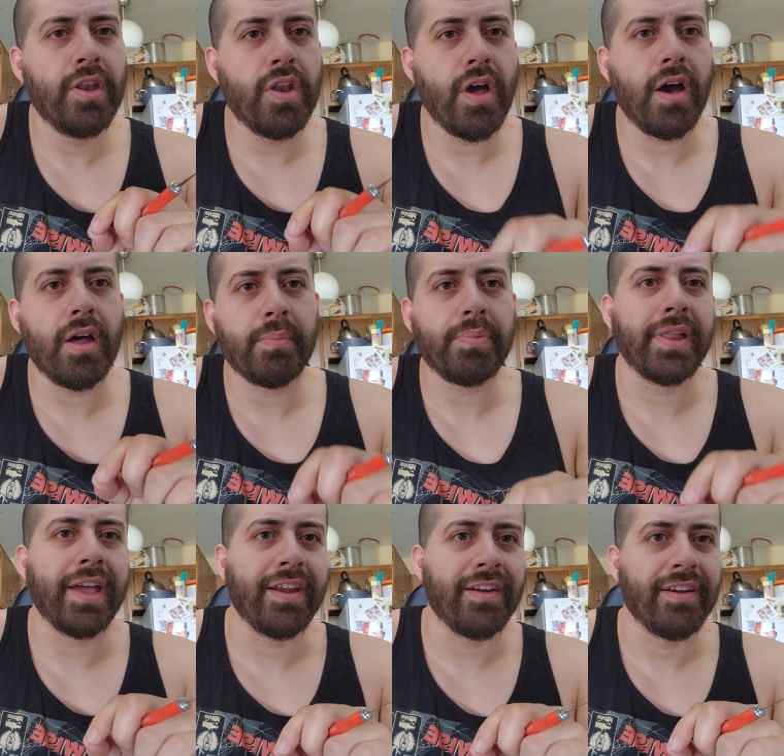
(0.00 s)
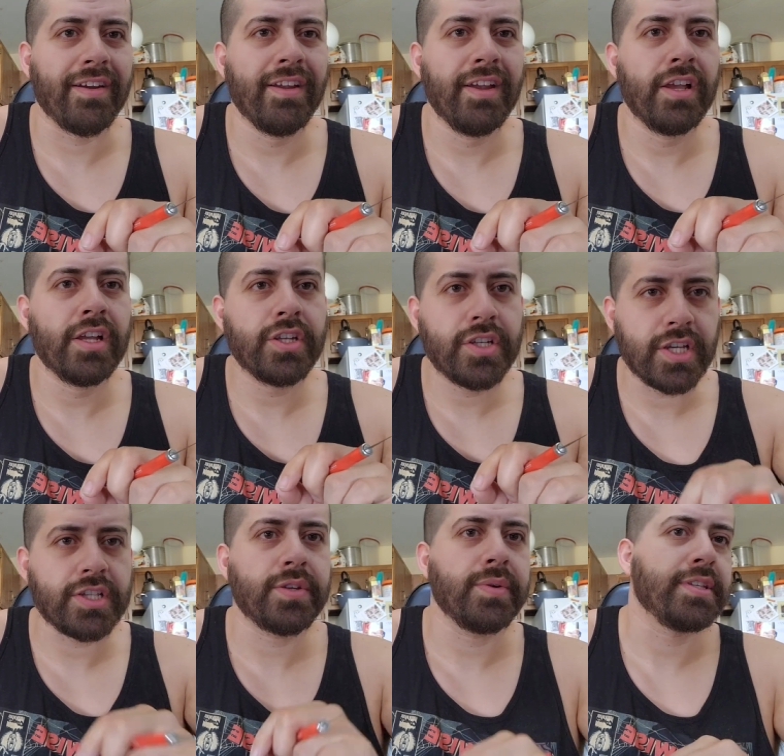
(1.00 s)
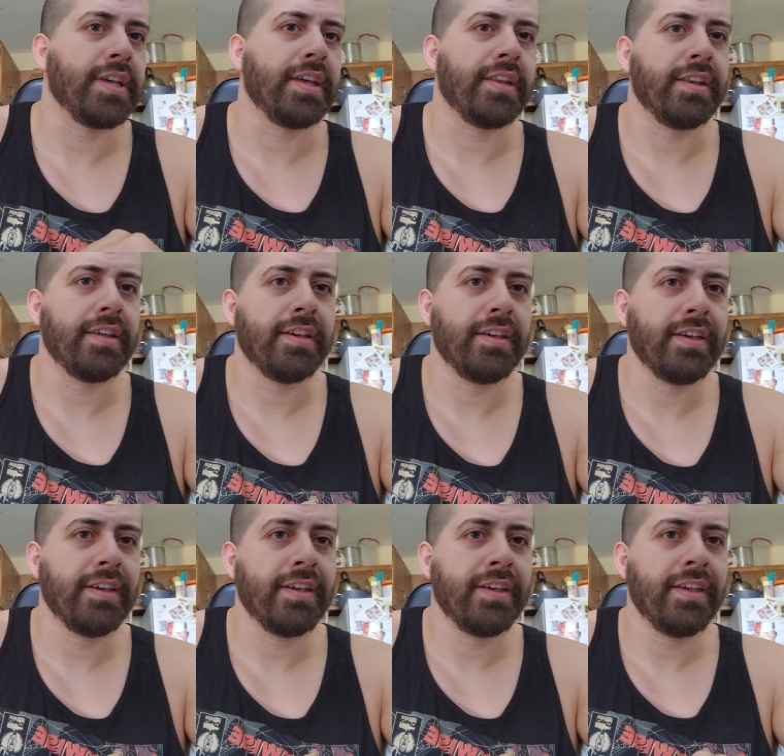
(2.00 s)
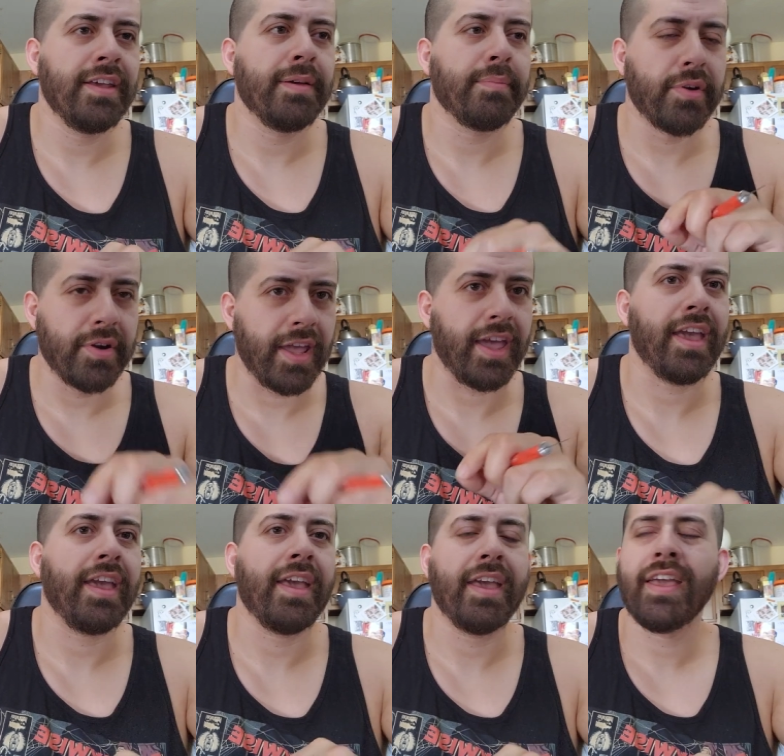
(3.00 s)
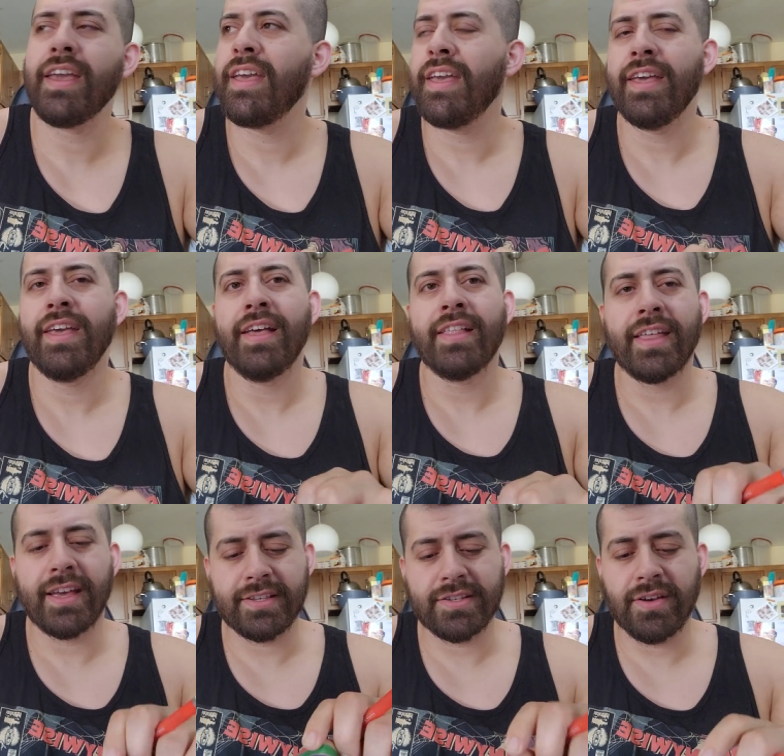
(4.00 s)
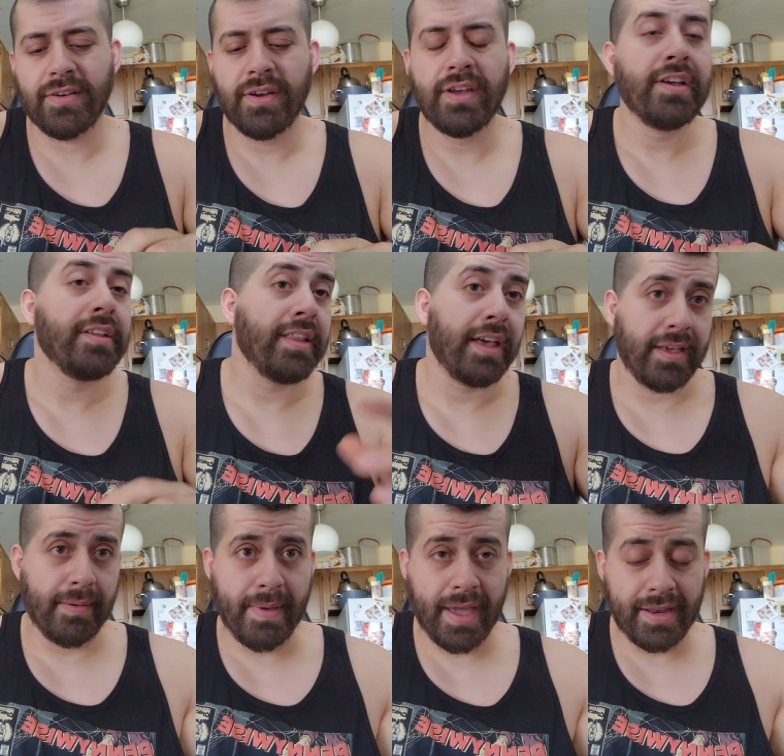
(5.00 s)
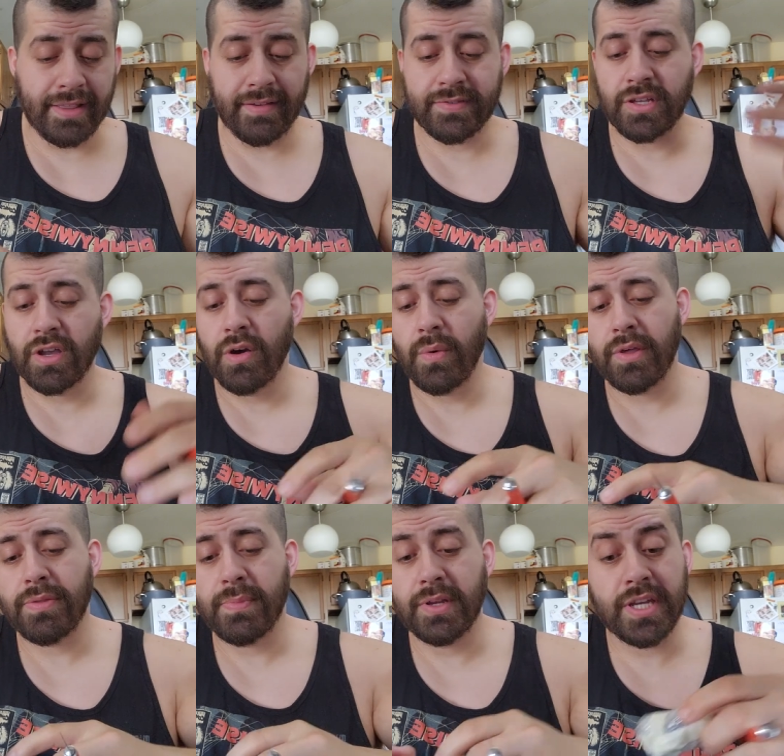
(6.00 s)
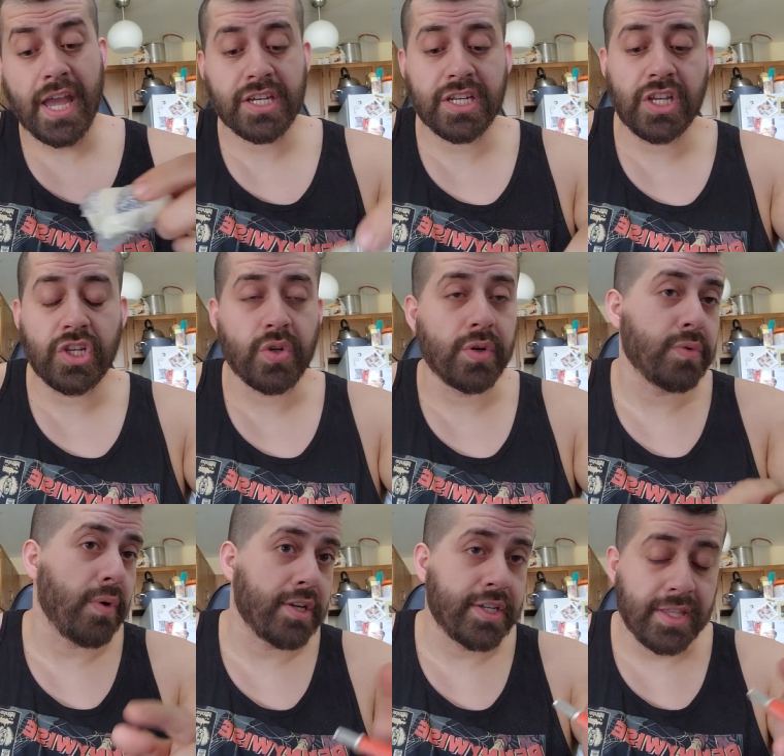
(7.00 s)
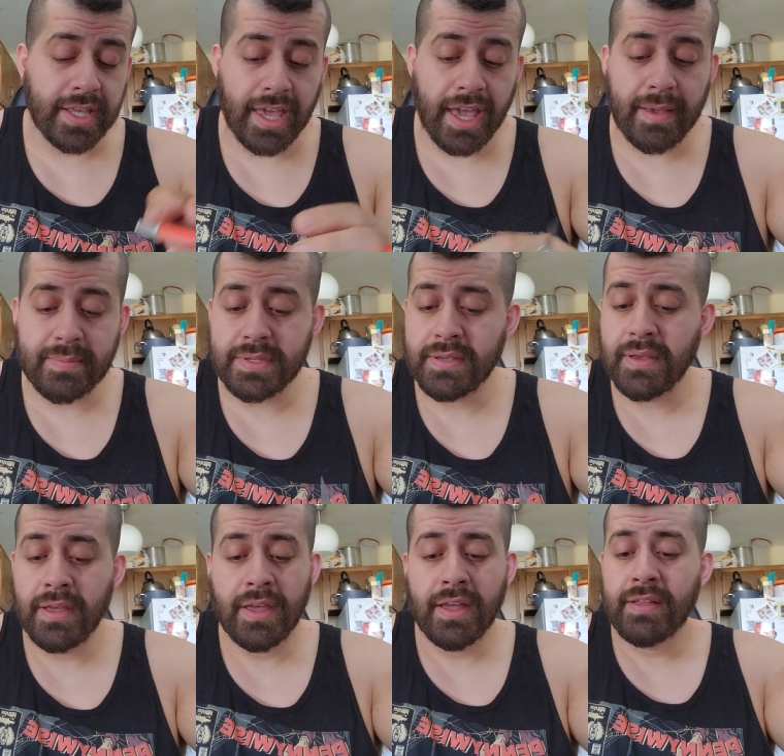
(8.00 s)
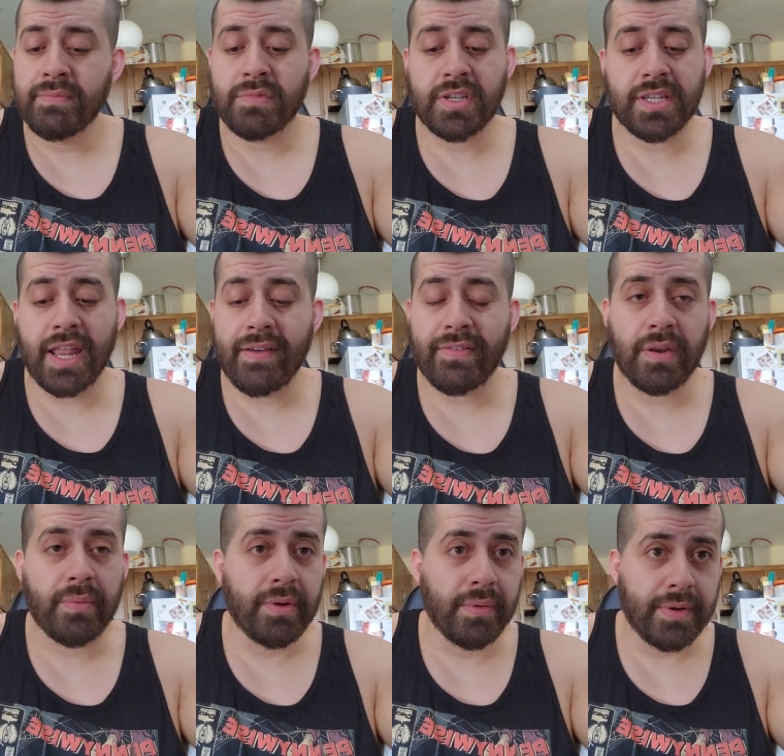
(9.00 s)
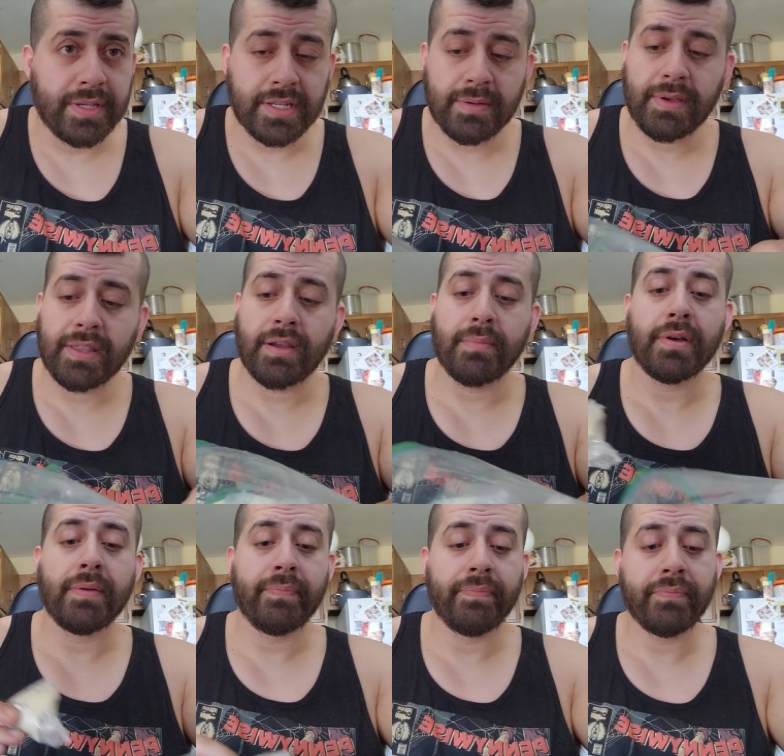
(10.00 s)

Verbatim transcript: non-player just to attend per day. Like so, like Amanda loves to go with me. She actually enjoys watching the games. Doesn't have any real reason to be there, but